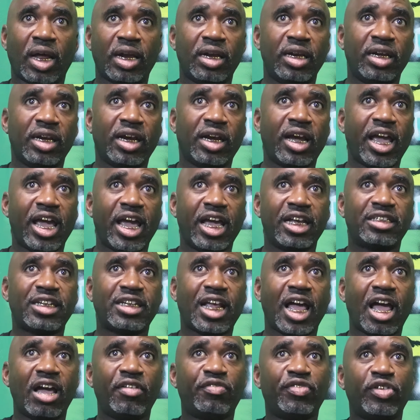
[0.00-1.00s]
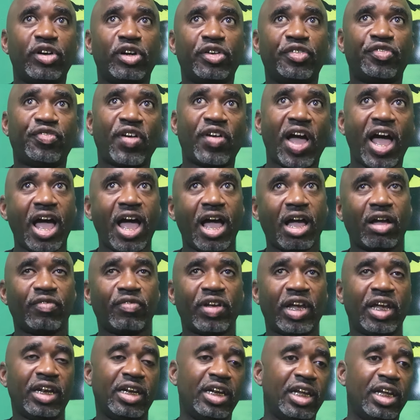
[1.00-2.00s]
my nigga had signed for a
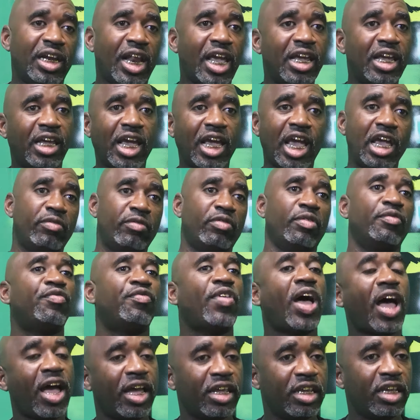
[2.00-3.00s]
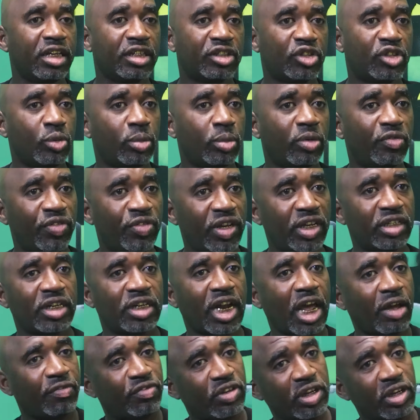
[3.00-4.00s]
five and then they gave him five year
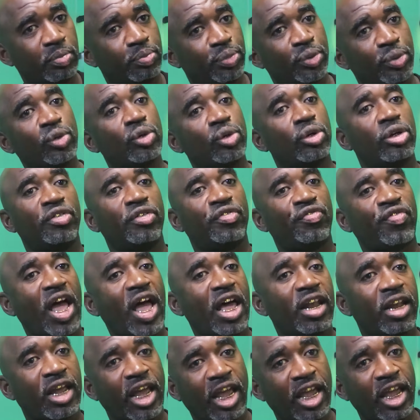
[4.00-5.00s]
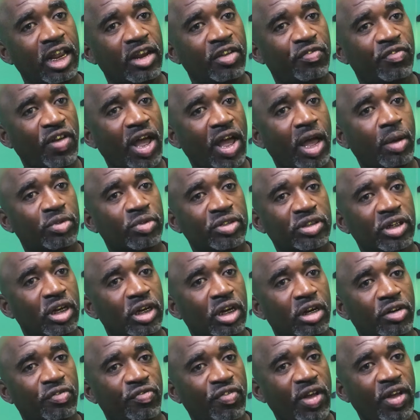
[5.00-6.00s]
supervision after he pulled the five the 85
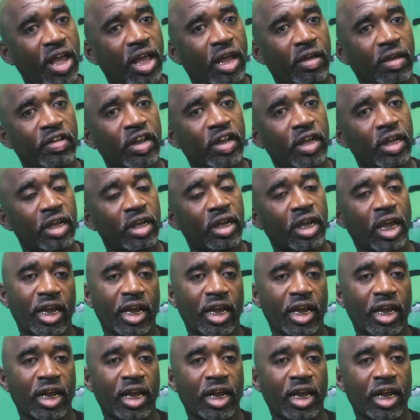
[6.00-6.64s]
percent of the five